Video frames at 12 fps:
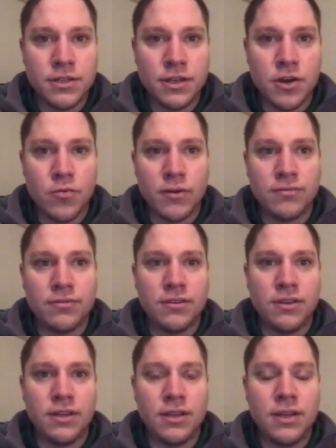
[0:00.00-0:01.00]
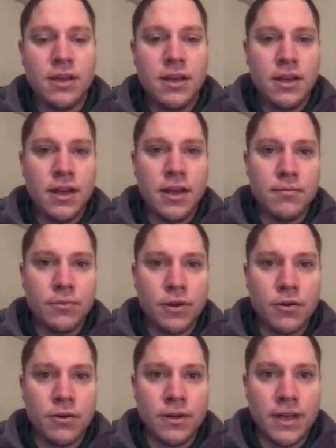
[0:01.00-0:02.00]
You know, we've seen him
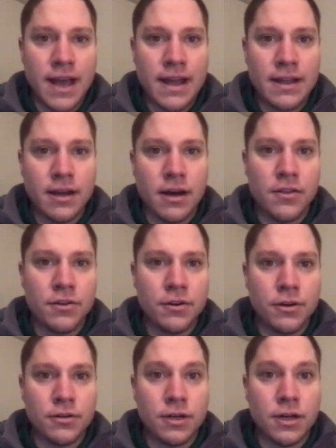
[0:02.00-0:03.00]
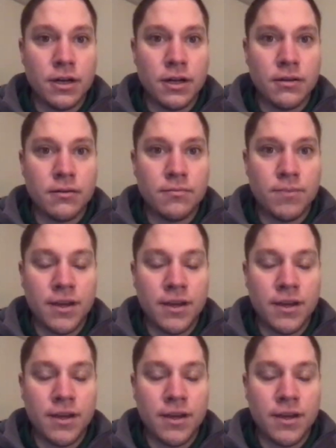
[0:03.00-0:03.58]
go and get other